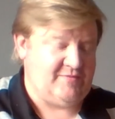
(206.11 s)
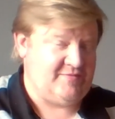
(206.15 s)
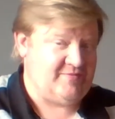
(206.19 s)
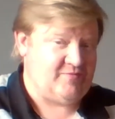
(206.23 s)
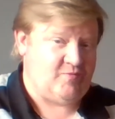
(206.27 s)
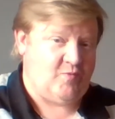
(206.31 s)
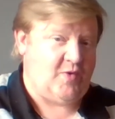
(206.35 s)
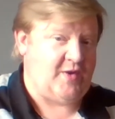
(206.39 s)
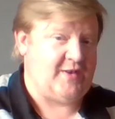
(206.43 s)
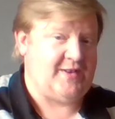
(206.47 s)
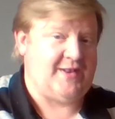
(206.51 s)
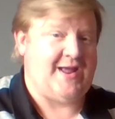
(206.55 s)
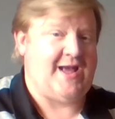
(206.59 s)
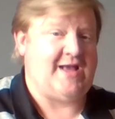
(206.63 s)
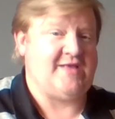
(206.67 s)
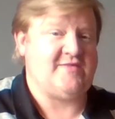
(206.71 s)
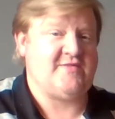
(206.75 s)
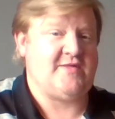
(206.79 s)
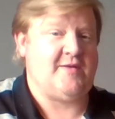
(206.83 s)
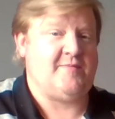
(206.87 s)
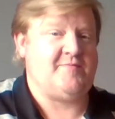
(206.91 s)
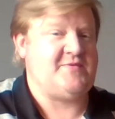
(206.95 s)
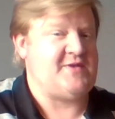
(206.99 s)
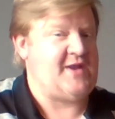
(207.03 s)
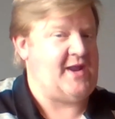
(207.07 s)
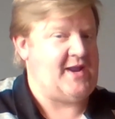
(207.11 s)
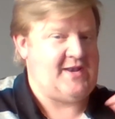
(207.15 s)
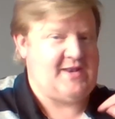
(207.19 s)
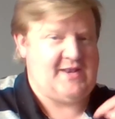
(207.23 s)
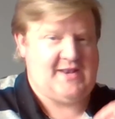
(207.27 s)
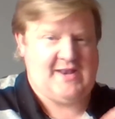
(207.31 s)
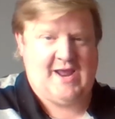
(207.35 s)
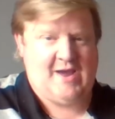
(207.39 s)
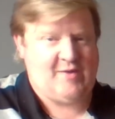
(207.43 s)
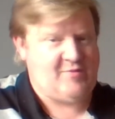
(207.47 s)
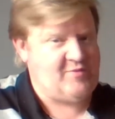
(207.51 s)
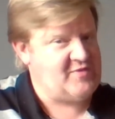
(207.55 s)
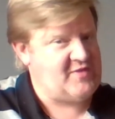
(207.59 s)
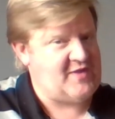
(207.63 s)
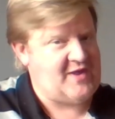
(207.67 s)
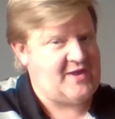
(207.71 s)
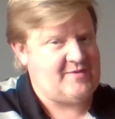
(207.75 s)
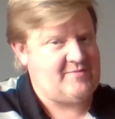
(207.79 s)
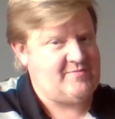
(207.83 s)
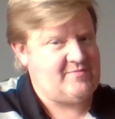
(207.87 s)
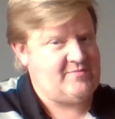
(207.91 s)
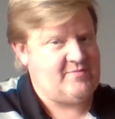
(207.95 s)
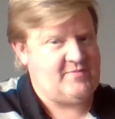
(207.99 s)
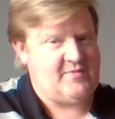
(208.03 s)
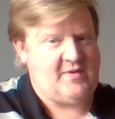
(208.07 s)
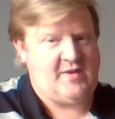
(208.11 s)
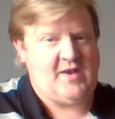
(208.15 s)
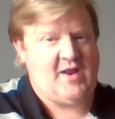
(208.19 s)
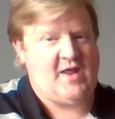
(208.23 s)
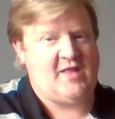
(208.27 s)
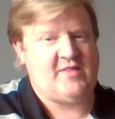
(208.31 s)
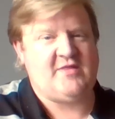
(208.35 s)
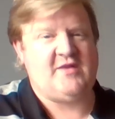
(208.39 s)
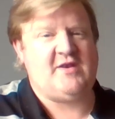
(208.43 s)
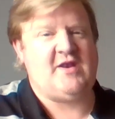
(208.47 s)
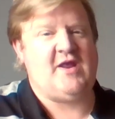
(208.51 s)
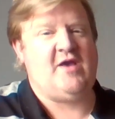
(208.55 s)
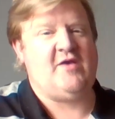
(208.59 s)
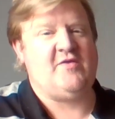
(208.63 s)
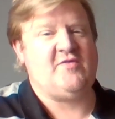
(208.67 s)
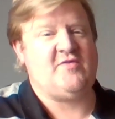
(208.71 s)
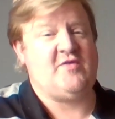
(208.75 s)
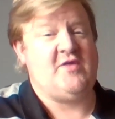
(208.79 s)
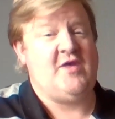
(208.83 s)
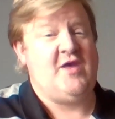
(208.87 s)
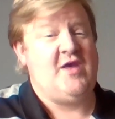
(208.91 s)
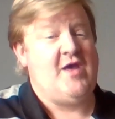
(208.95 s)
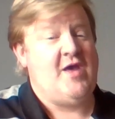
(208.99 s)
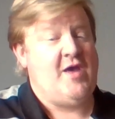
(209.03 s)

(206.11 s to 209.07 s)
one last update, and that was it. Nothing else.